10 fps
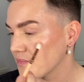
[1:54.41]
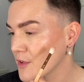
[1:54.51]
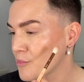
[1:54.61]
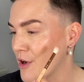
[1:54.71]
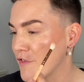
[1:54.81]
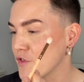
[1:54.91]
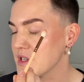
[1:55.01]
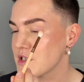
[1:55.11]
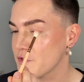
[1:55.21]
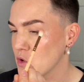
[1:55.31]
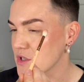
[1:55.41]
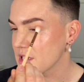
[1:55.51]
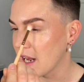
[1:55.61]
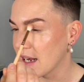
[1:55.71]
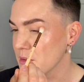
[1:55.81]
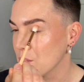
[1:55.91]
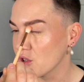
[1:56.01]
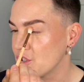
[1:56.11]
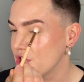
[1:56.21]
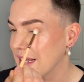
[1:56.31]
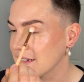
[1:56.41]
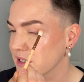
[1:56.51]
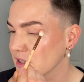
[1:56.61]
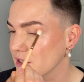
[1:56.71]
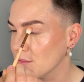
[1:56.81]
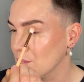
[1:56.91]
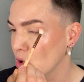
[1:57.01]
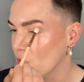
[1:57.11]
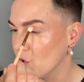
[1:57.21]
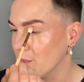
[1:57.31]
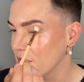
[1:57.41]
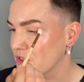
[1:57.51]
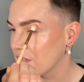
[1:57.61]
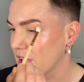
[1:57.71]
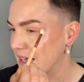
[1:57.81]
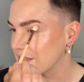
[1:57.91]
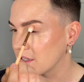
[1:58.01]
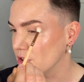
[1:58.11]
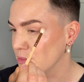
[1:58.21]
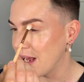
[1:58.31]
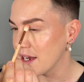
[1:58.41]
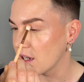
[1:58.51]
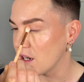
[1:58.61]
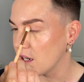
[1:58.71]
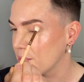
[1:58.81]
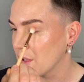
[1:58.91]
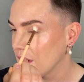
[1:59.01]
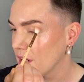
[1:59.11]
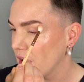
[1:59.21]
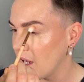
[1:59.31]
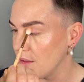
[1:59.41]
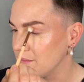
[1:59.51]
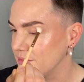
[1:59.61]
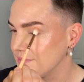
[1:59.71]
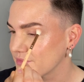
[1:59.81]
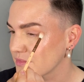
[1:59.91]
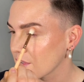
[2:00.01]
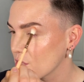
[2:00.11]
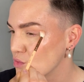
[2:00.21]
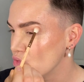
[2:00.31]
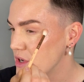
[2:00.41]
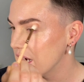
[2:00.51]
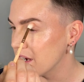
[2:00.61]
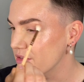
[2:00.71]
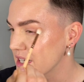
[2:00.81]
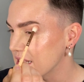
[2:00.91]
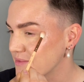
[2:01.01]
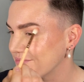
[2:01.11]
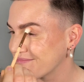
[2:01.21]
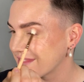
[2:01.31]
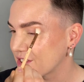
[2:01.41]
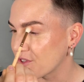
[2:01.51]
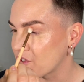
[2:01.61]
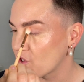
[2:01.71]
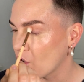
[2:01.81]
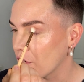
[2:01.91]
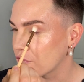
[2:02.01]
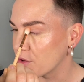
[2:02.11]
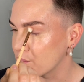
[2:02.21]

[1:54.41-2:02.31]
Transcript: preference for slightly more gentle, more almost classical makeup, really sort of soft and